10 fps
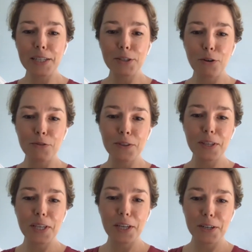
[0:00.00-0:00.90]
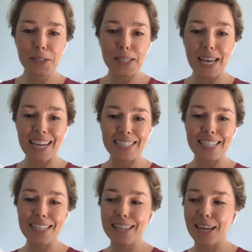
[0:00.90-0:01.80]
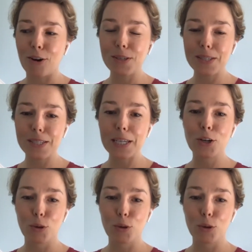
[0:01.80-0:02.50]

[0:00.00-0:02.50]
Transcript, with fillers: over the years eighteen thousand eco